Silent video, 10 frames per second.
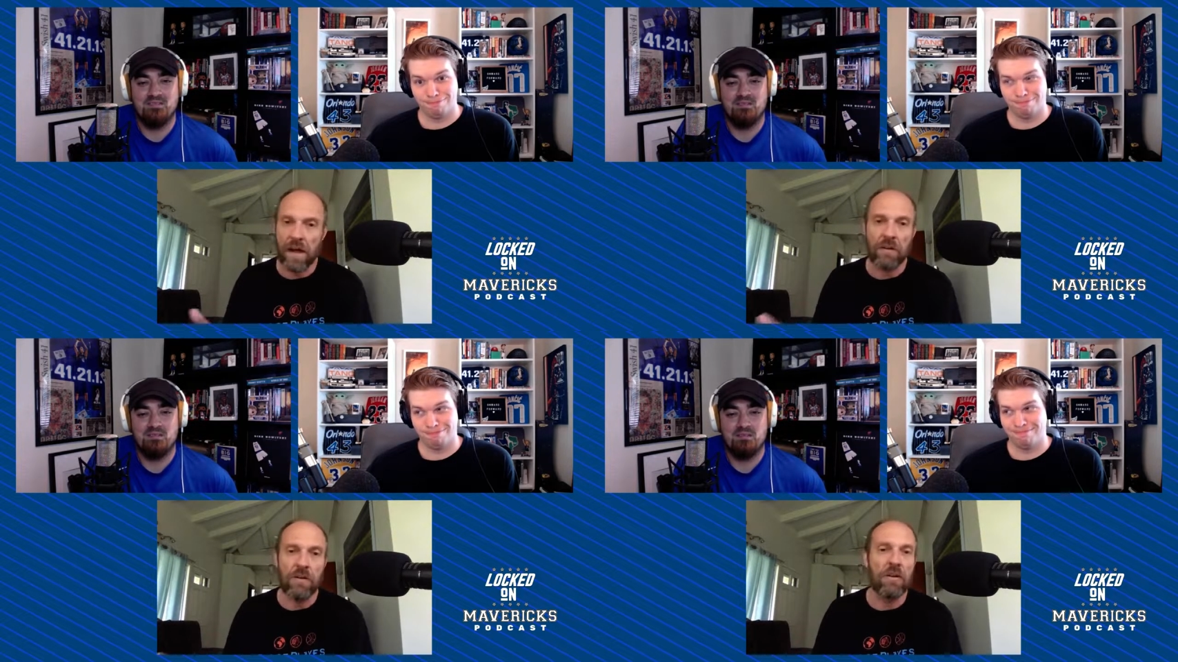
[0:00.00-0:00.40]

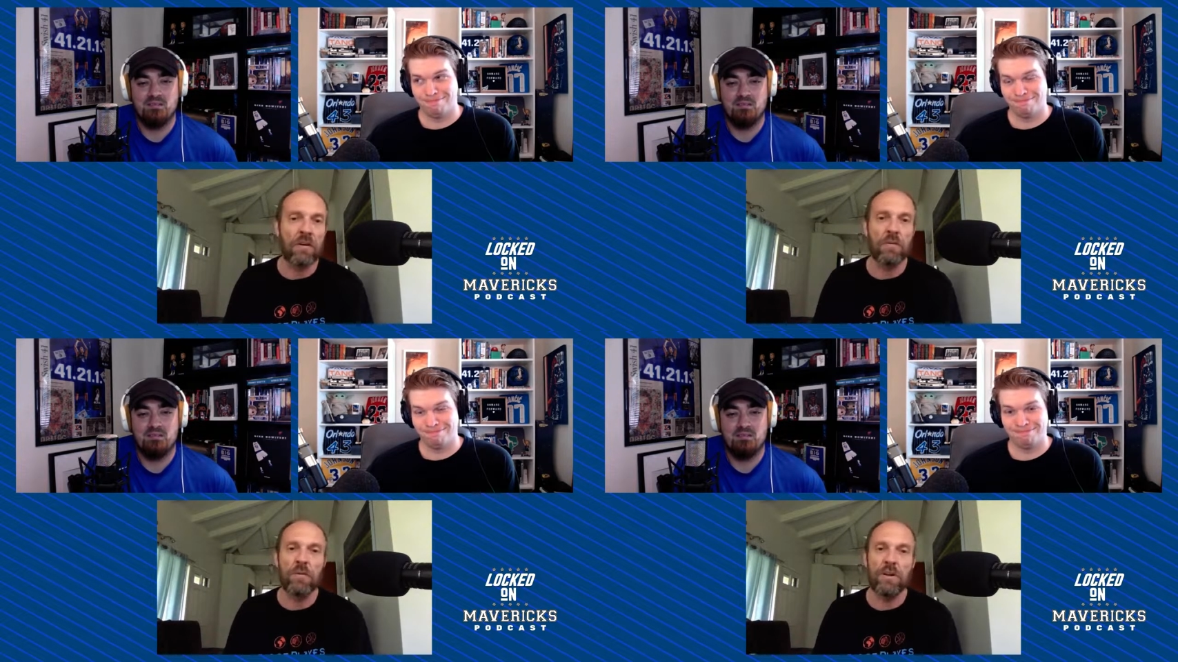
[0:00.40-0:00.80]
Speaker 1: Michael
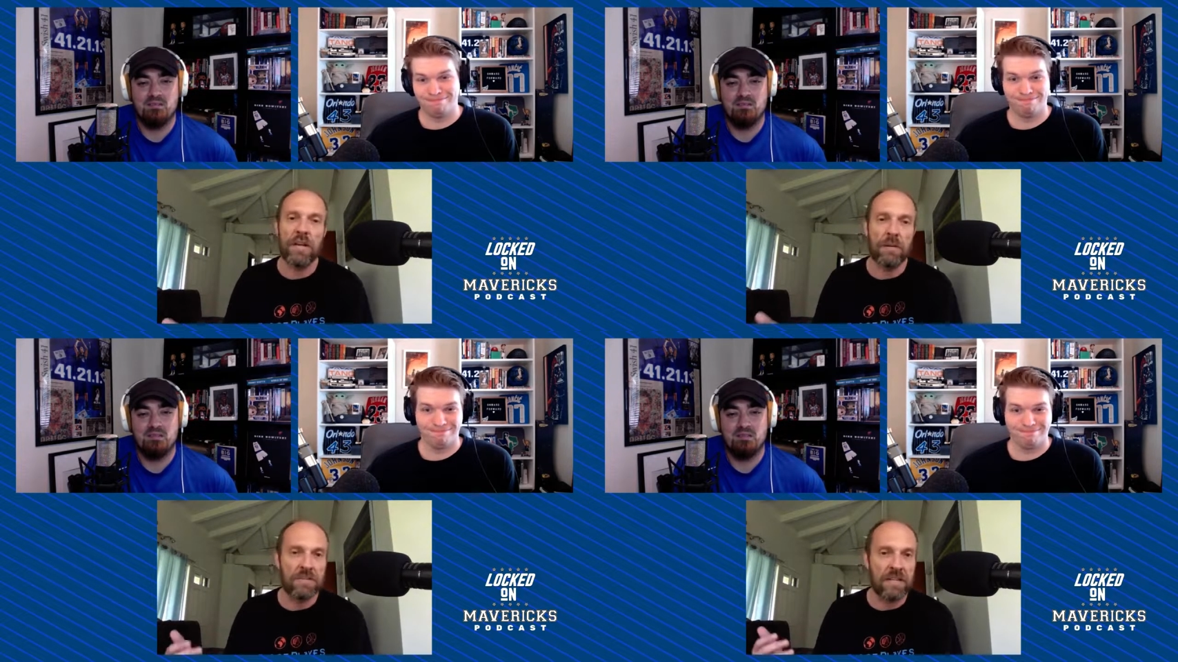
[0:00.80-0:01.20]
Carter
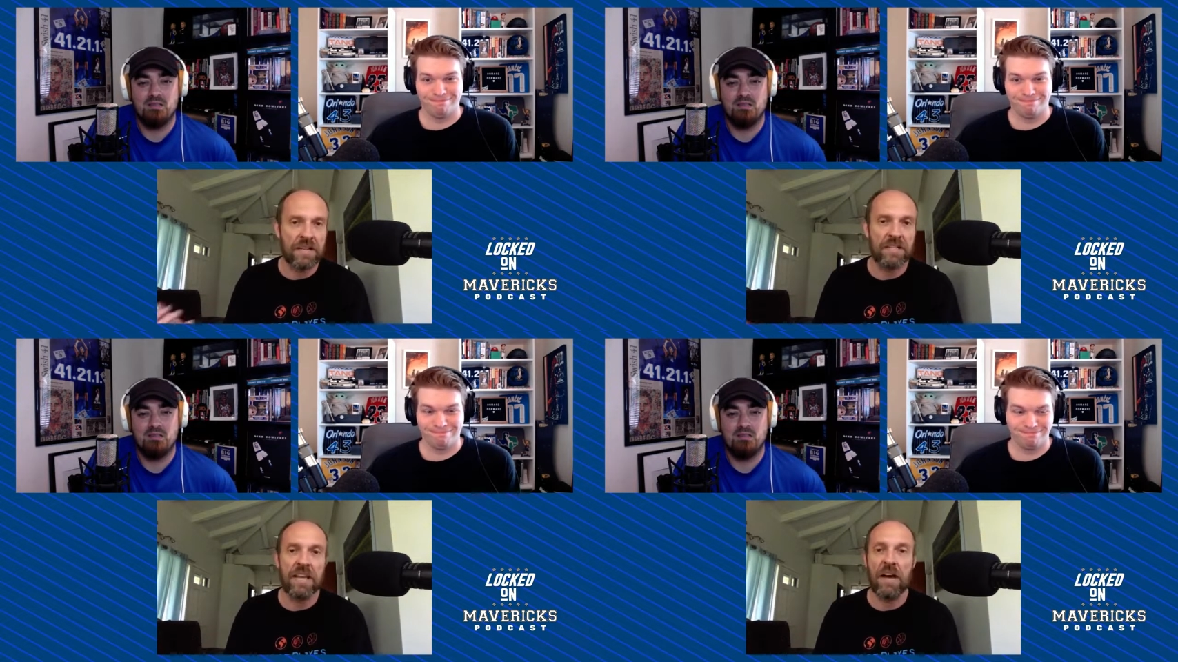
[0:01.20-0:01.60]
Williams
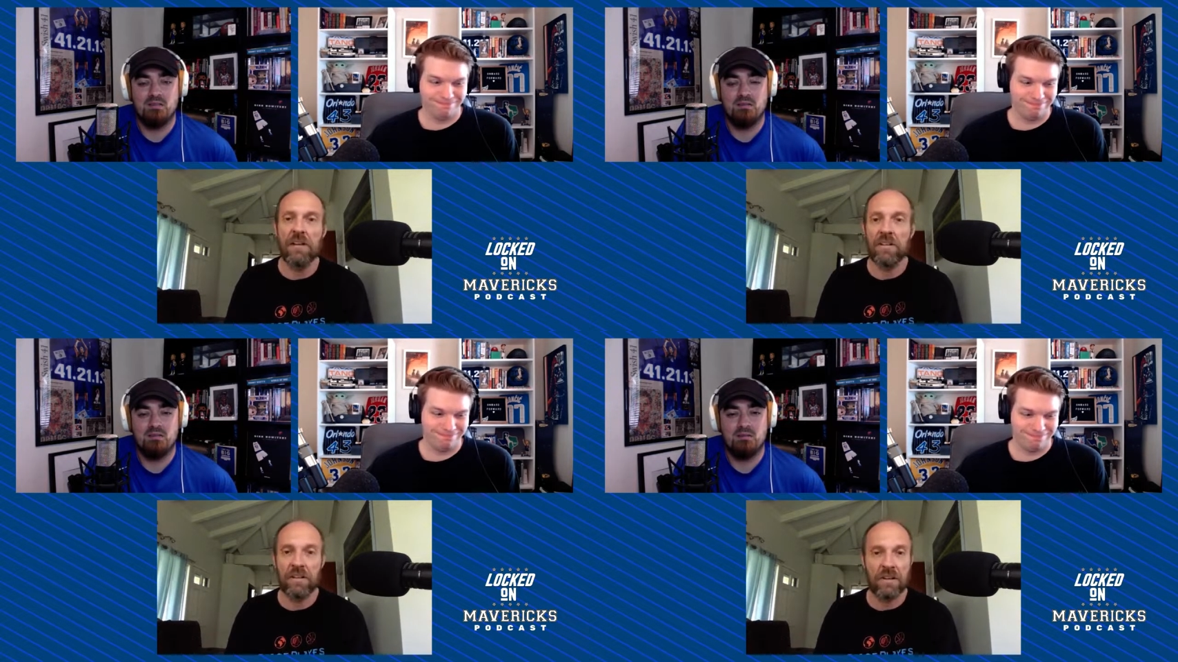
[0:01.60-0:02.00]
and
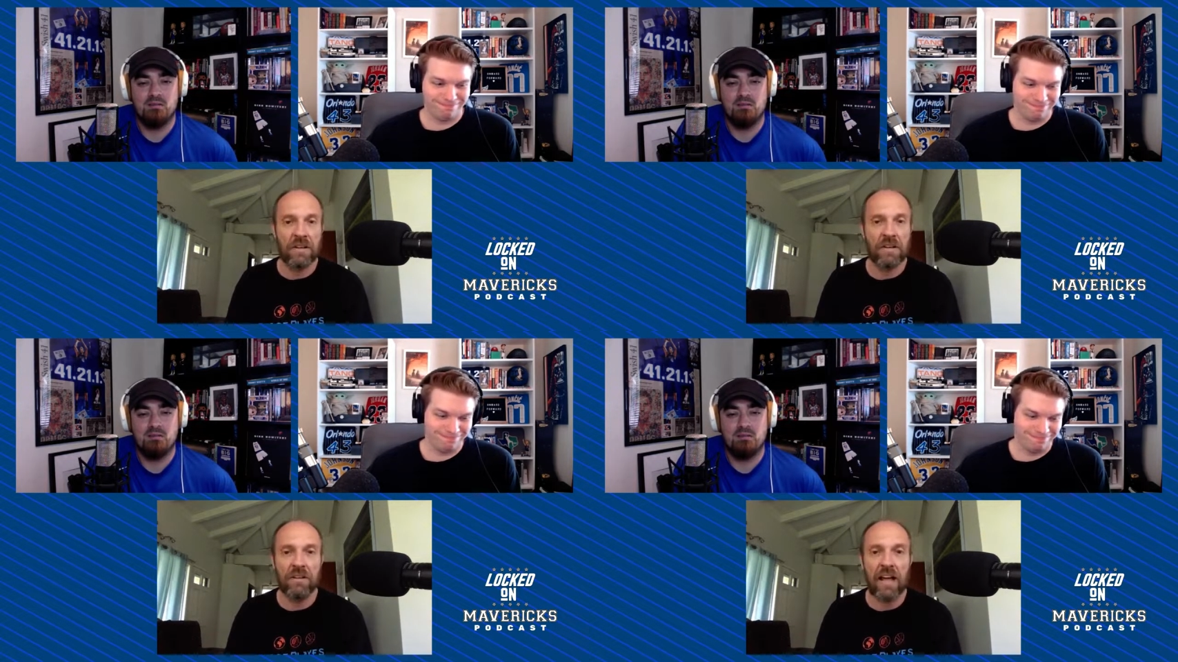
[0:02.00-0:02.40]
Excel
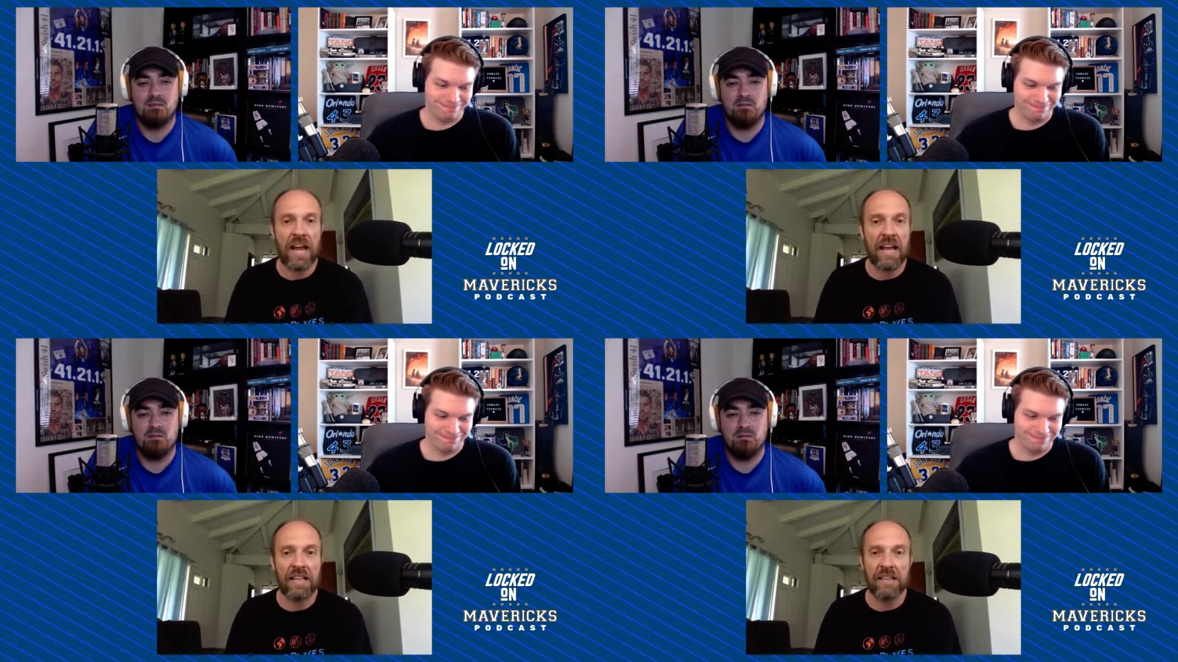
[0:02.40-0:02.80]

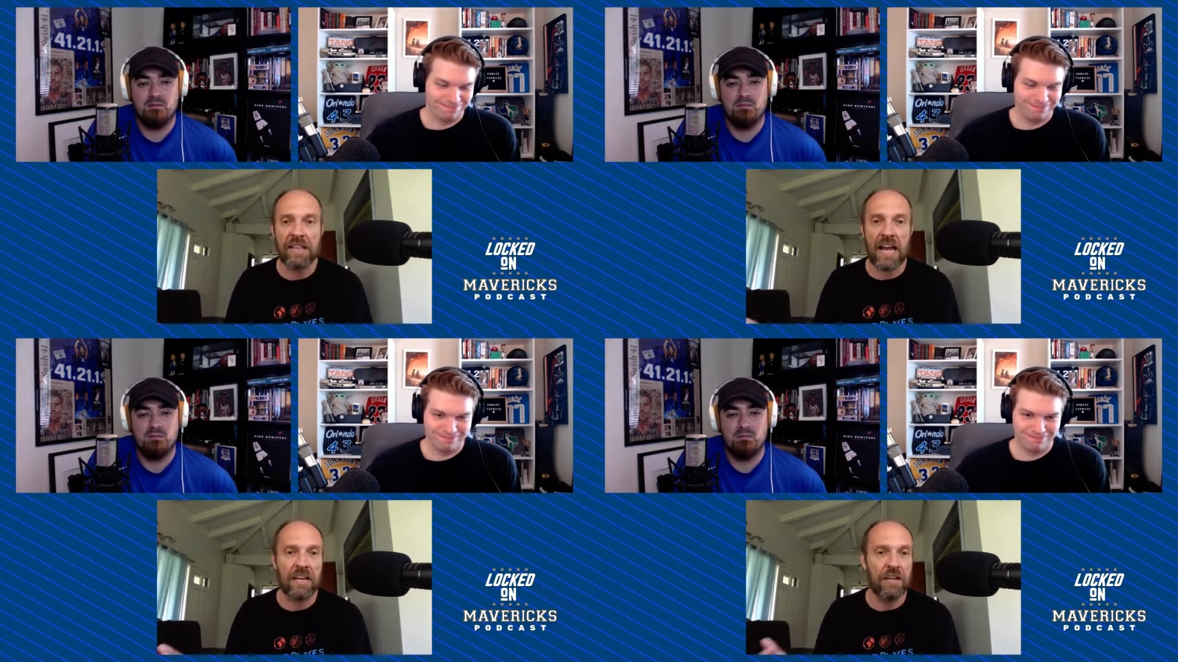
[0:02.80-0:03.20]

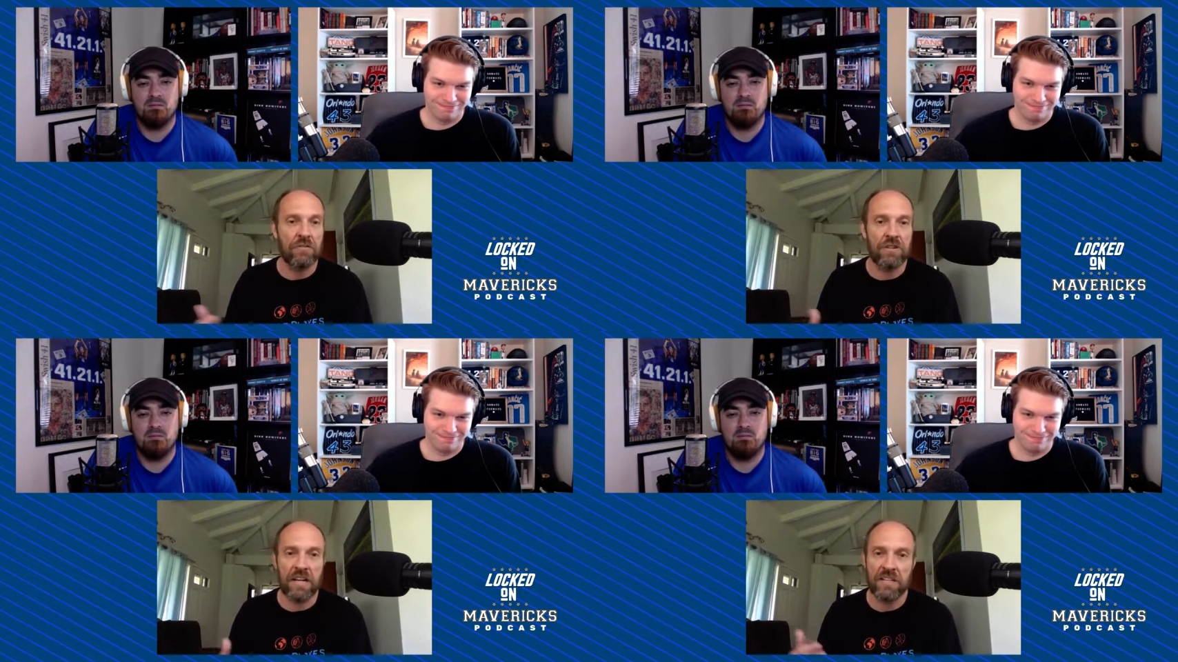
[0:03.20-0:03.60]
client that you
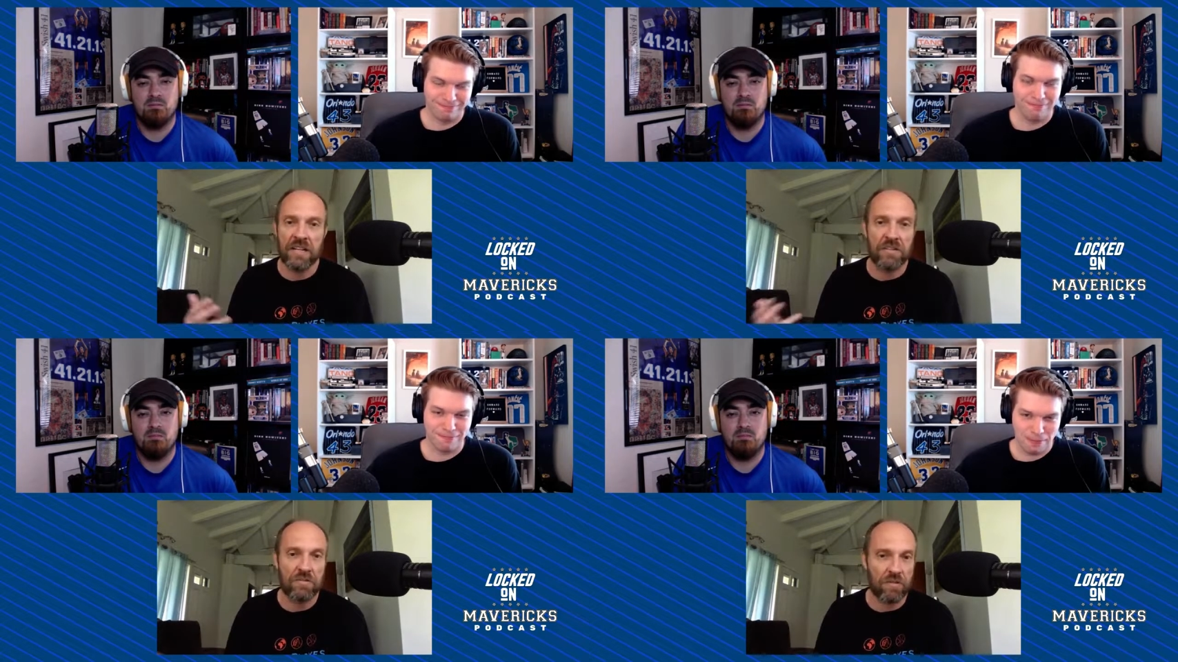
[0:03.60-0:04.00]
know
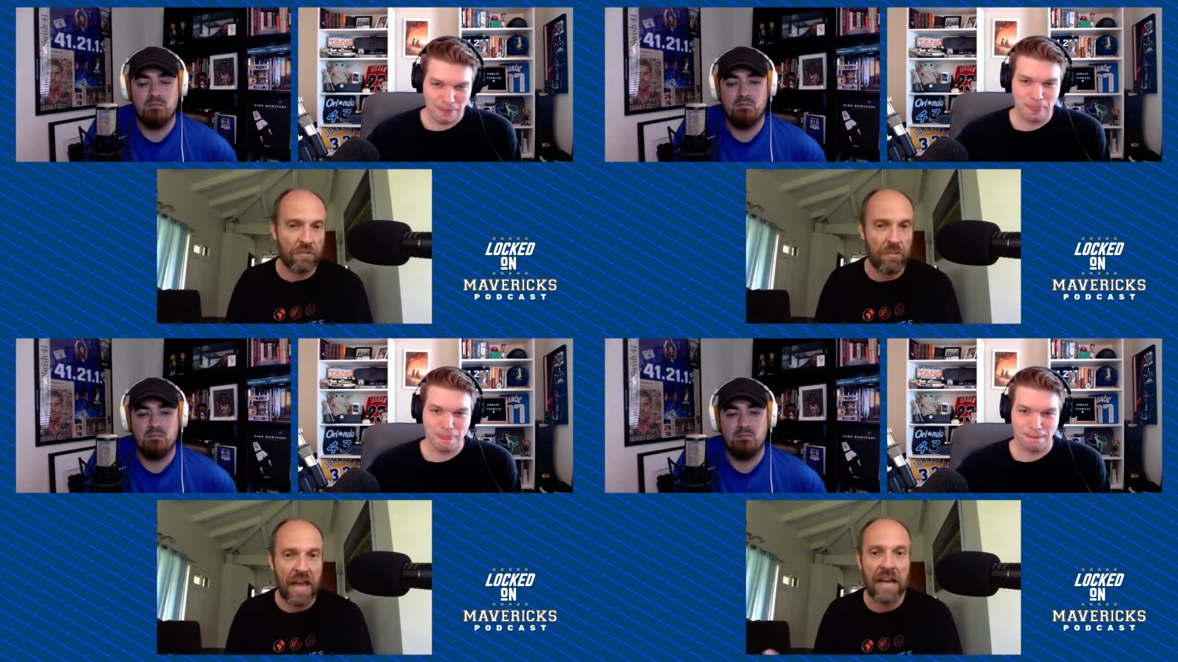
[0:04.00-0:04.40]
Jason had
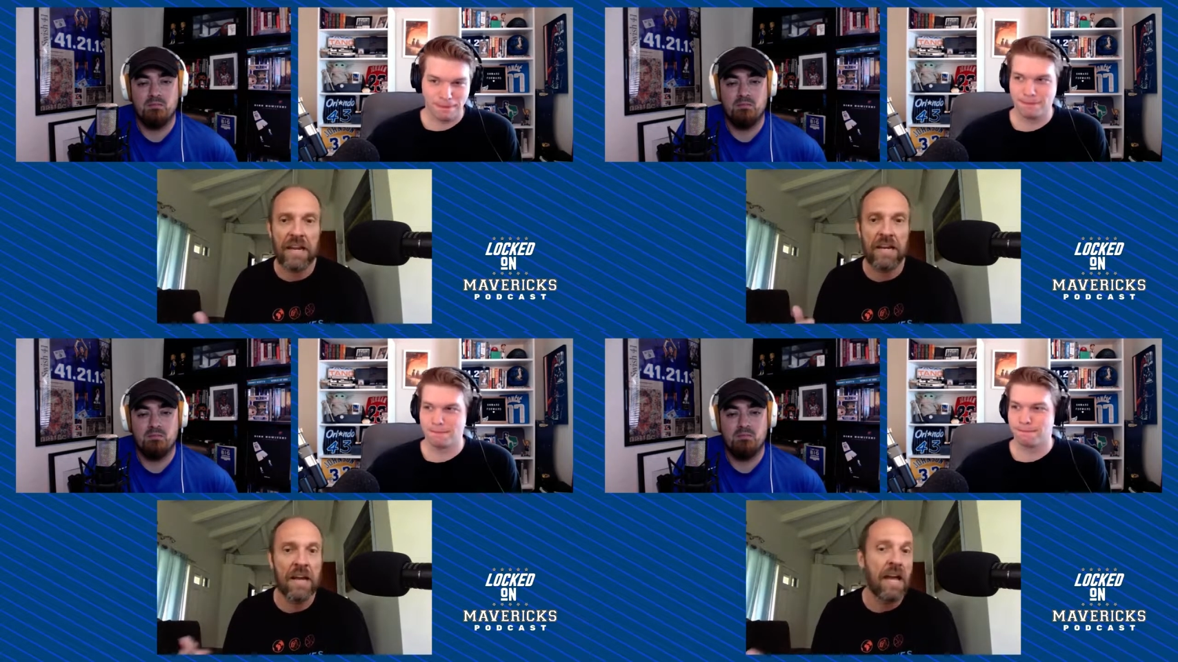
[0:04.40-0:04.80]
sort of
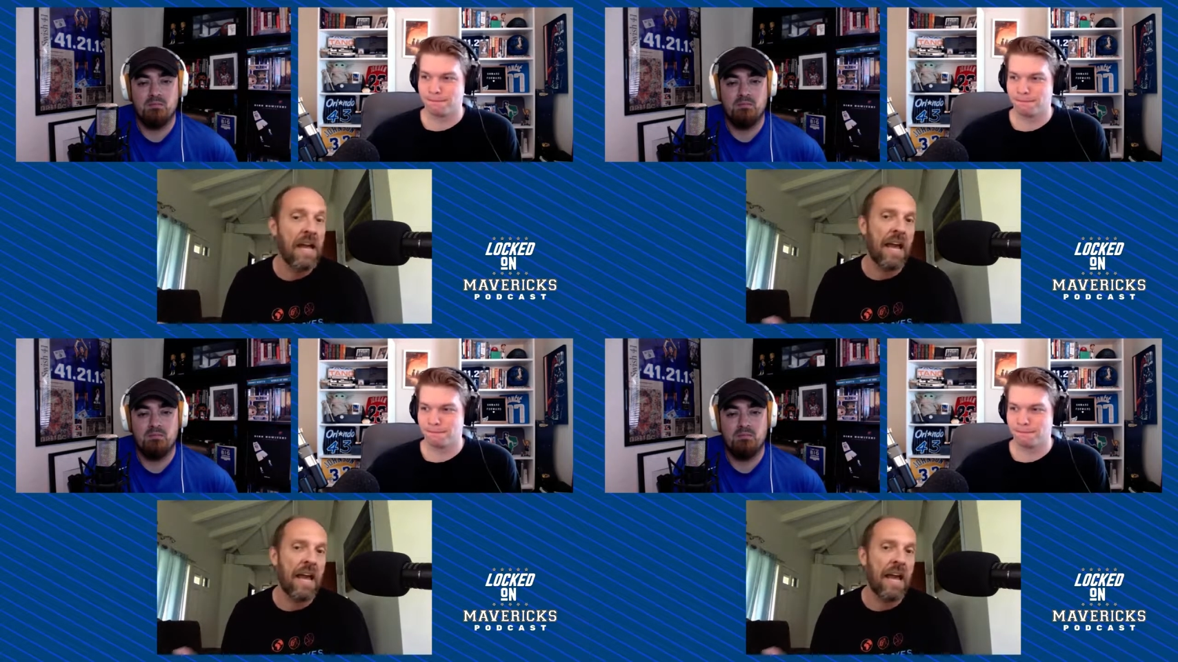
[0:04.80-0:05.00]
met and